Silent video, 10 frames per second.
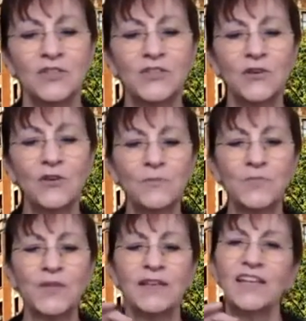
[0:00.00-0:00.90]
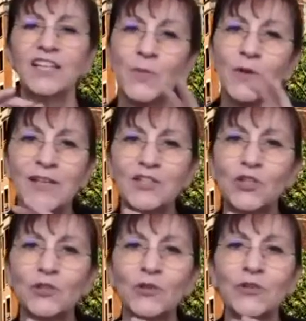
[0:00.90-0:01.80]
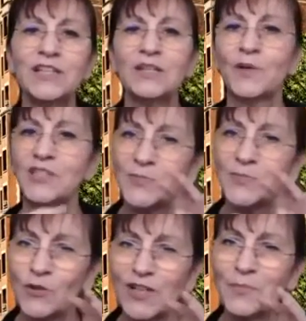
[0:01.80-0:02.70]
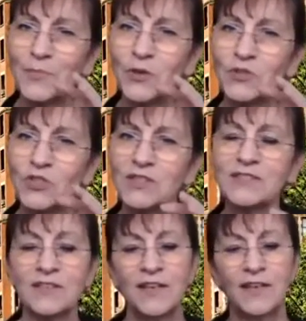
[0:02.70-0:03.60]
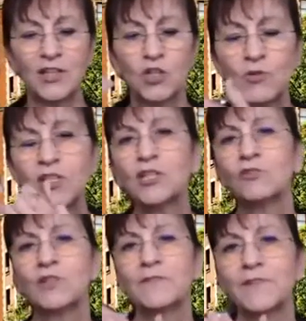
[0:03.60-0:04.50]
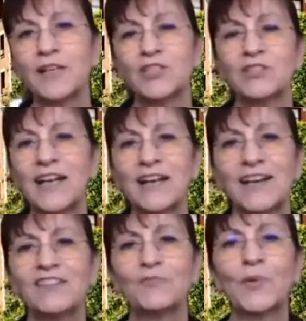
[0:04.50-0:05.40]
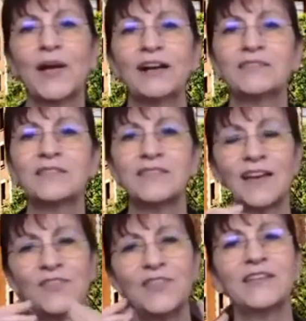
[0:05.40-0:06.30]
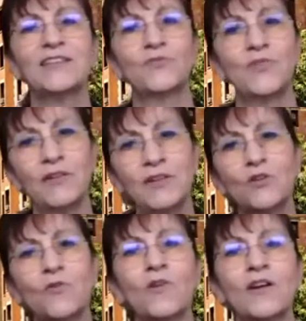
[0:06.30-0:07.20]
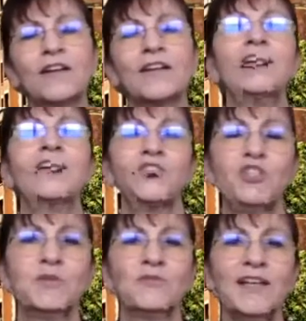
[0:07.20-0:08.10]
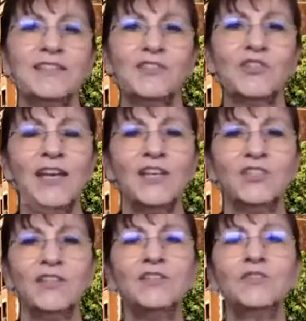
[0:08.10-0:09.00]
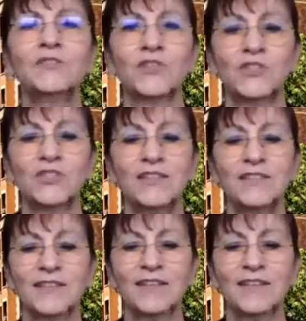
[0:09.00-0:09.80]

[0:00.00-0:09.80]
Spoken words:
So experiential learning, participatory approaches, critical reflection, that kind of praxis, I think is very core to human rights education in universities.